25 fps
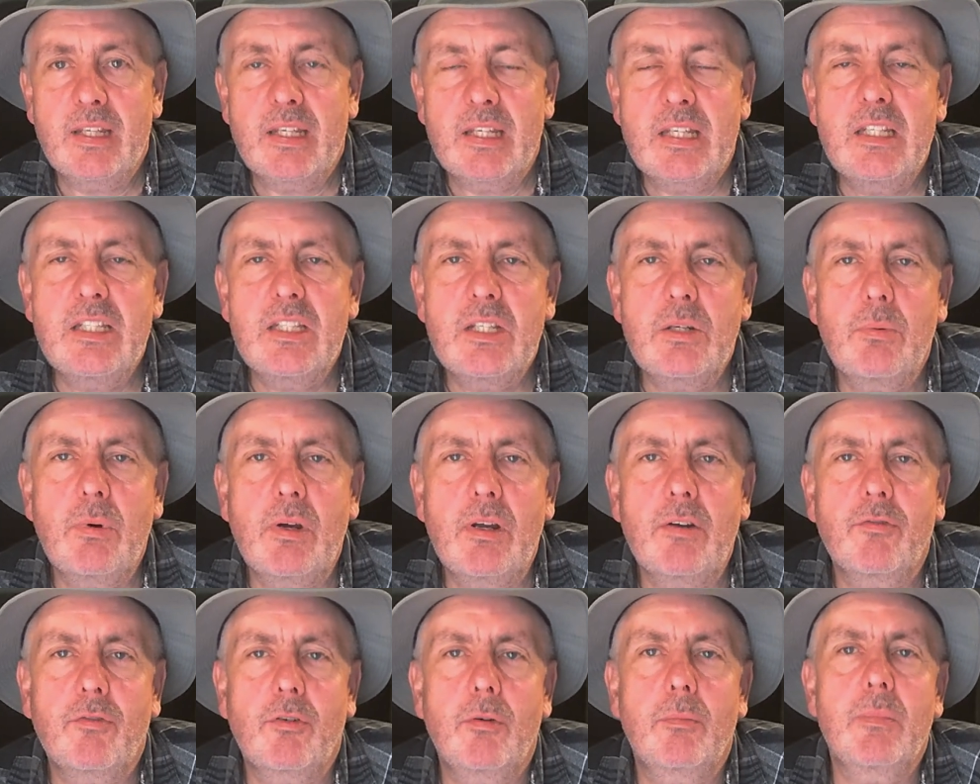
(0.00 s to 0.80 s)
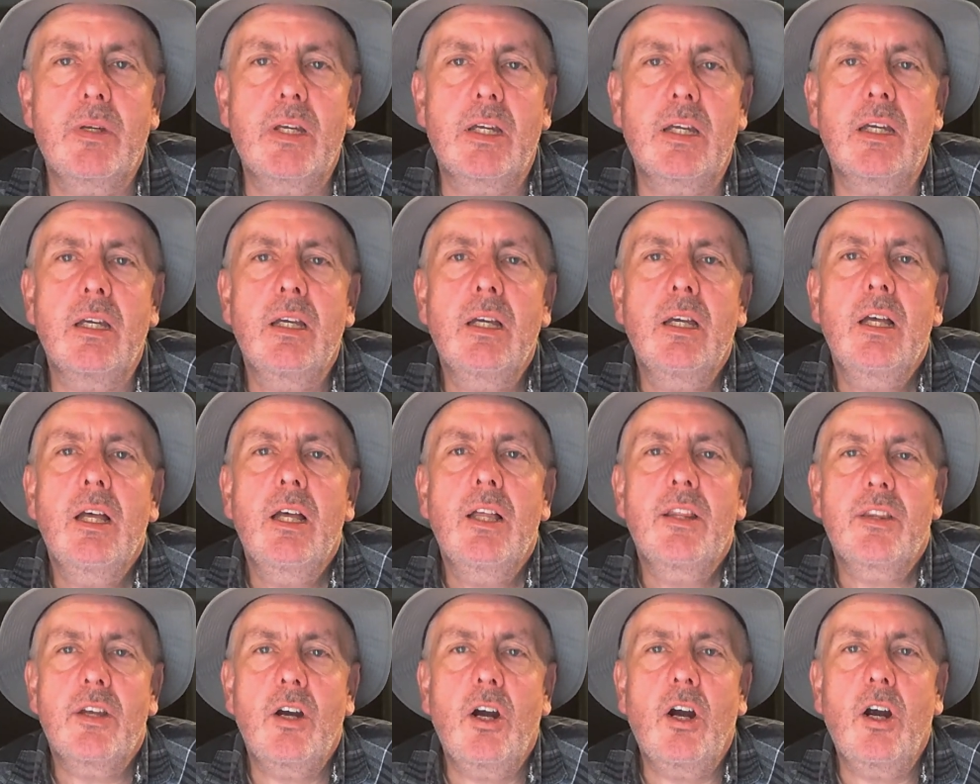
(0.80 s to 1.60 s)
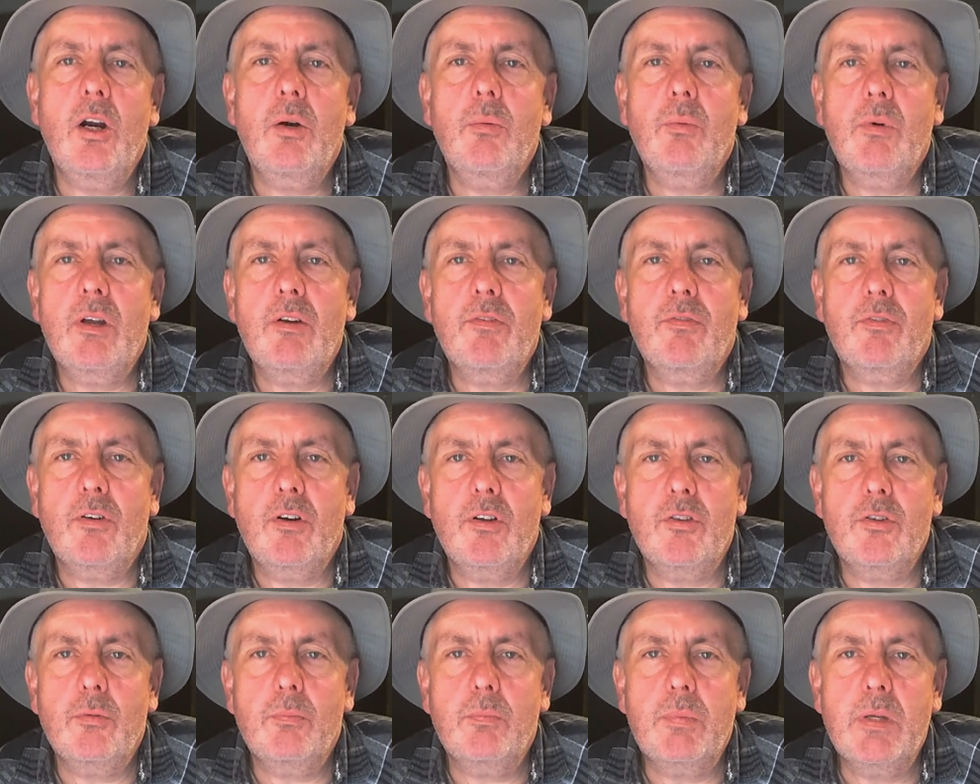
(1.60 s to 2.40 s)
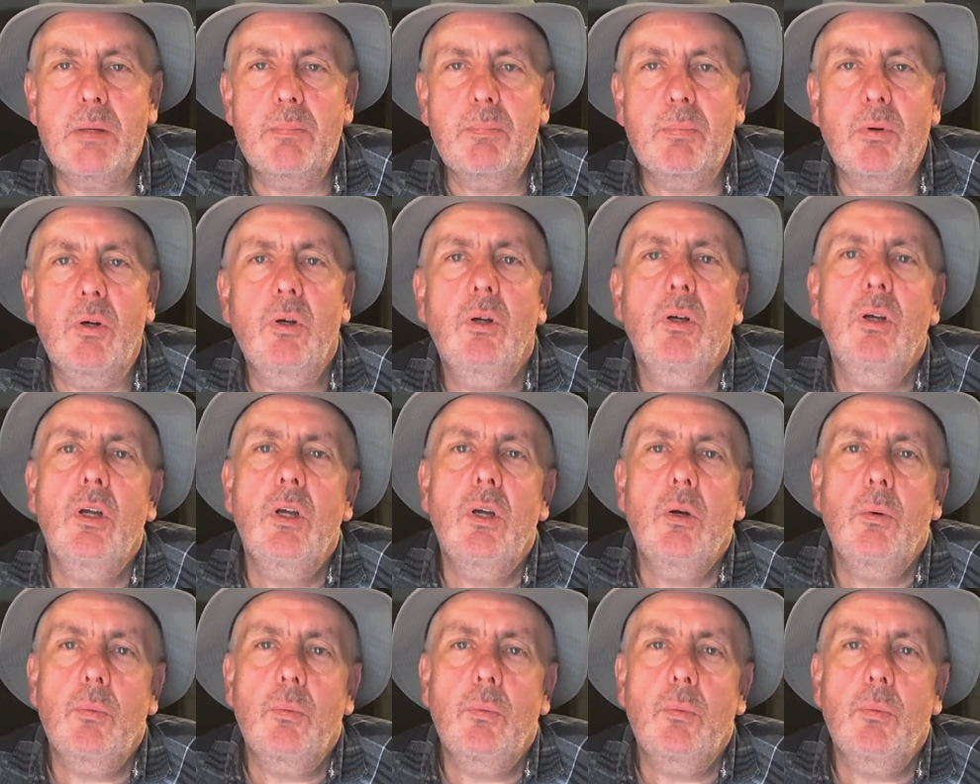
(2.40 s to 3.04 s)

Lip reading: easy way for me, the hard way for other people